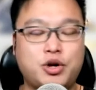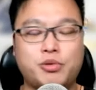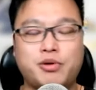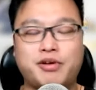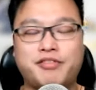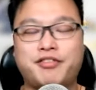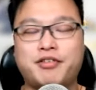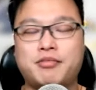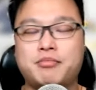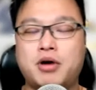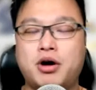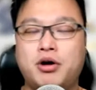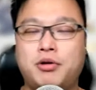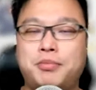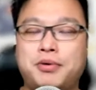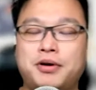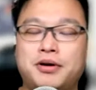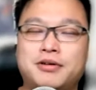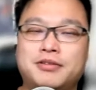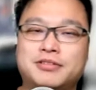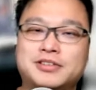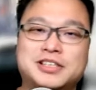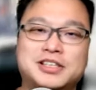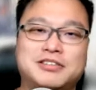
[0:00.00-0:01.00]
the new one
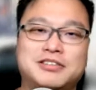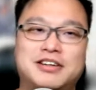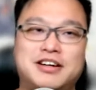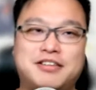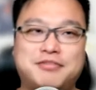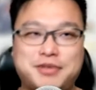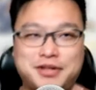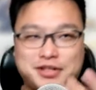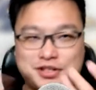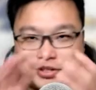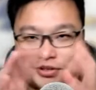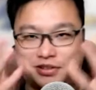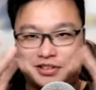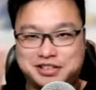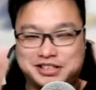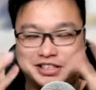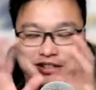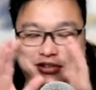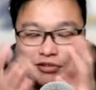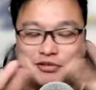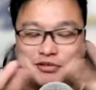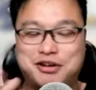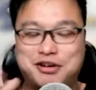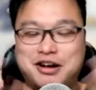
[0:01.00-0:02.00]
from Oppo. So I've been
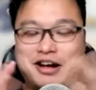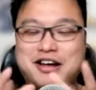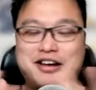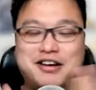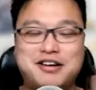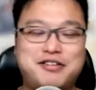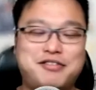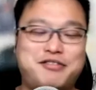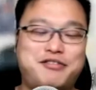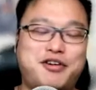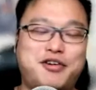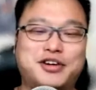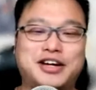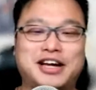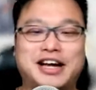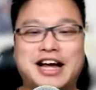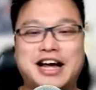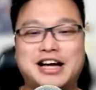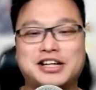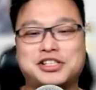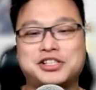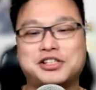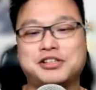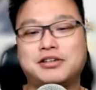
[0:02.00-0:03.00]
doing this whole
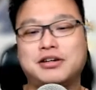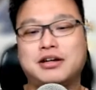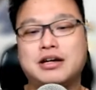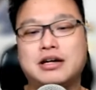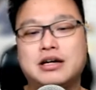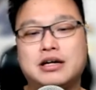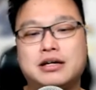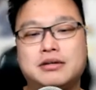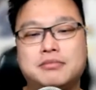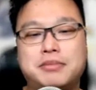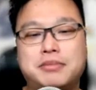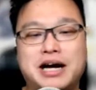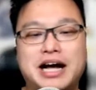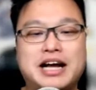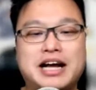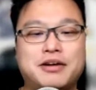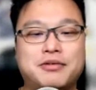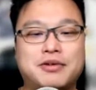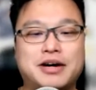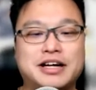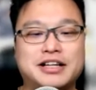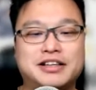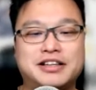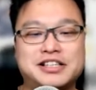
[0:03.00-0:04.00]
folding action.
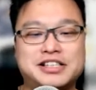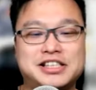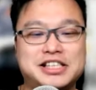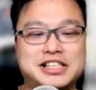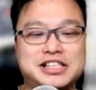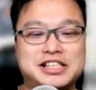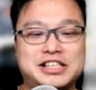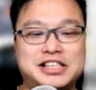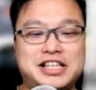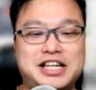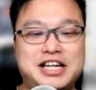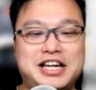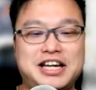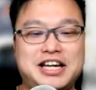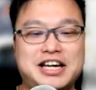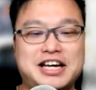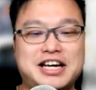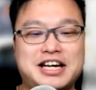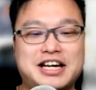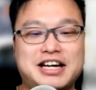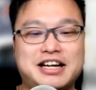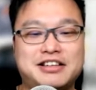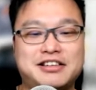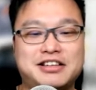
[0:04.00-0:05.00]
But anyway, this is
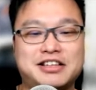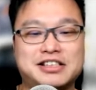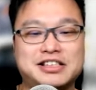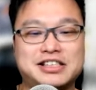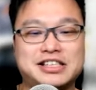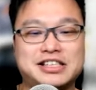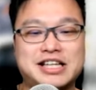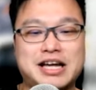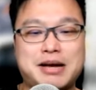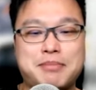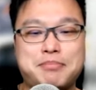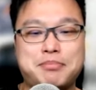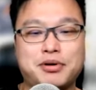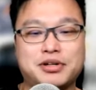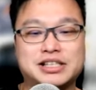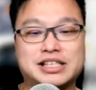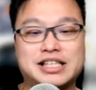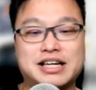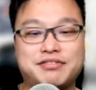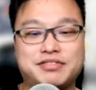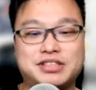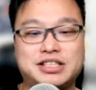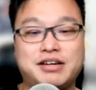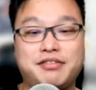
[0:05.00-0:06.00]
the
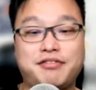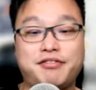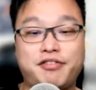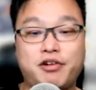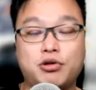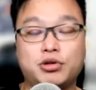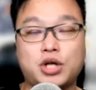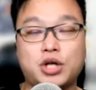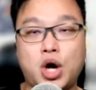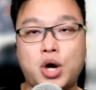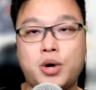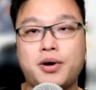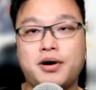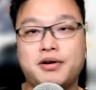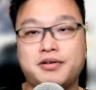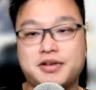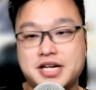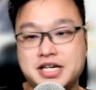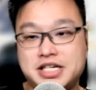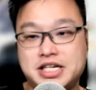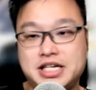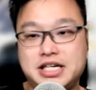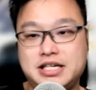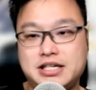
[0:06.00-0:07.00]
Zenbook 17 Fold
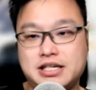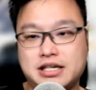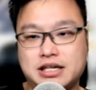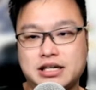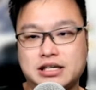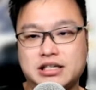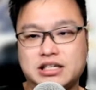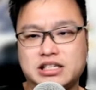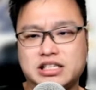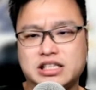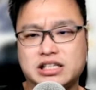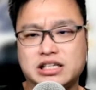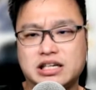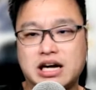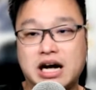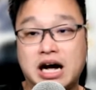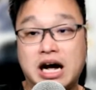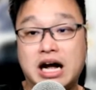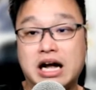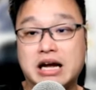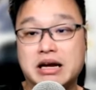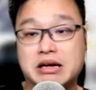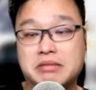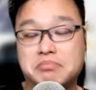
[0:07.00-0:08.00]
OLED, and
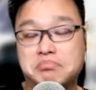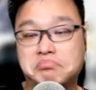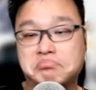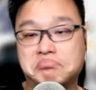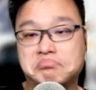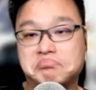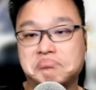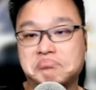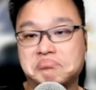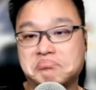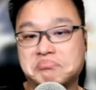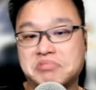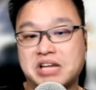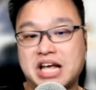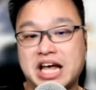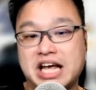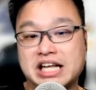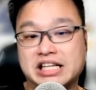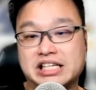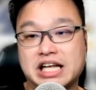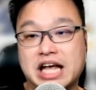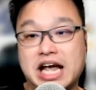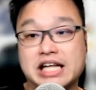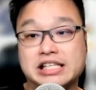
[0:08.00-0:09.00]

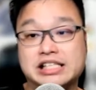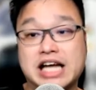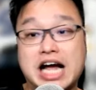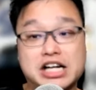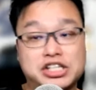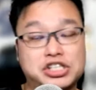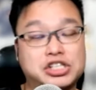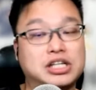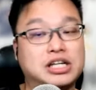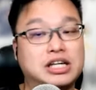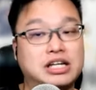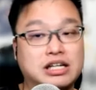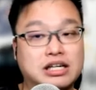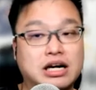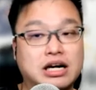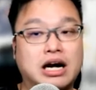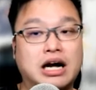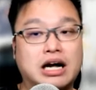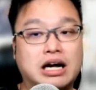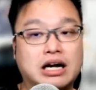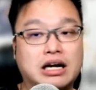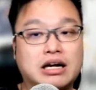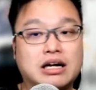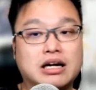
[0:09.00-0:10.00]
it's
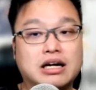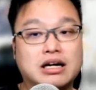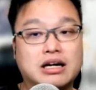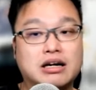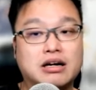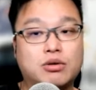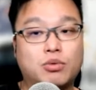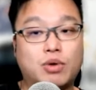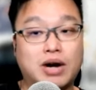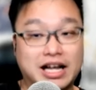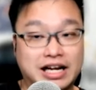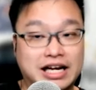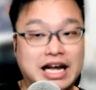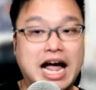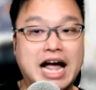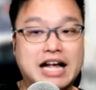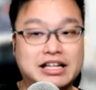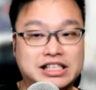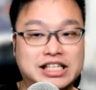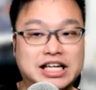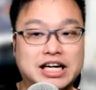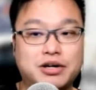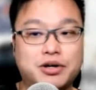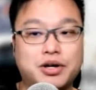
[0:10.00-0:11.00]
actually
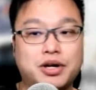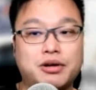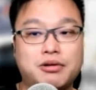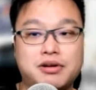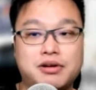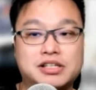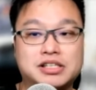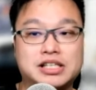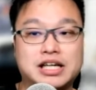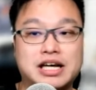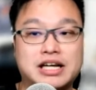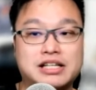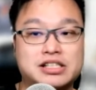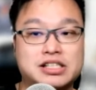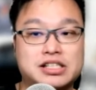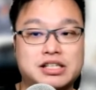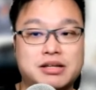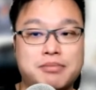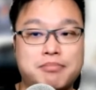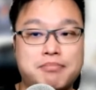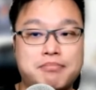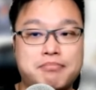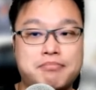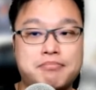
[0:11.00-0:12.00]
what I can tell you is
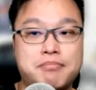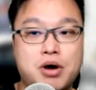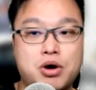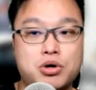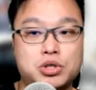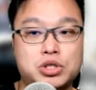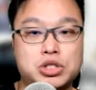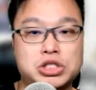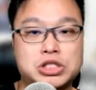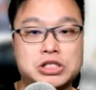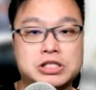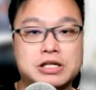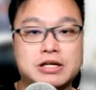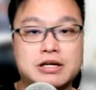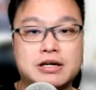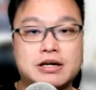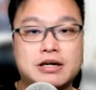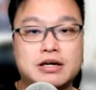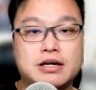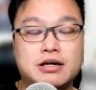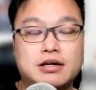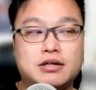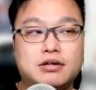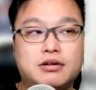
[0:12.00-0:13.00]
it's the
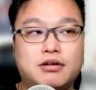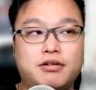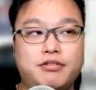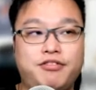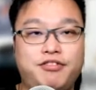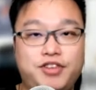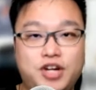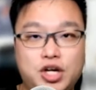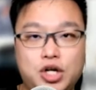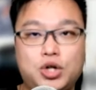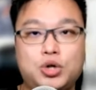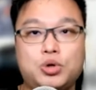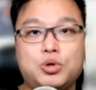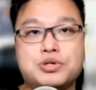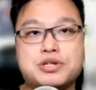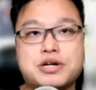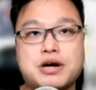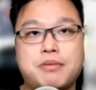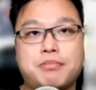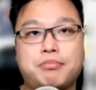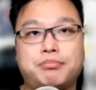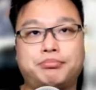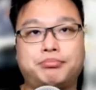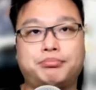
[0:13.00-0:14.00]
most
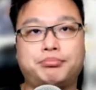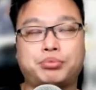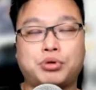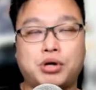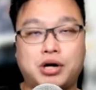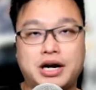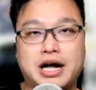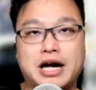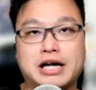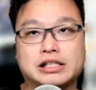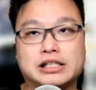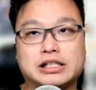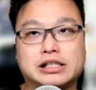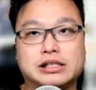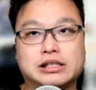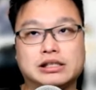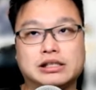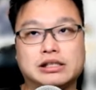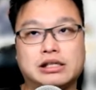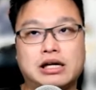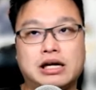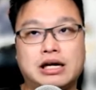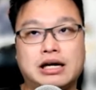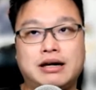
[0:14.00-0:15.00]
viewed
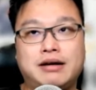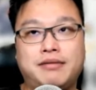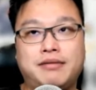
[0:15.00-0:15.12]
product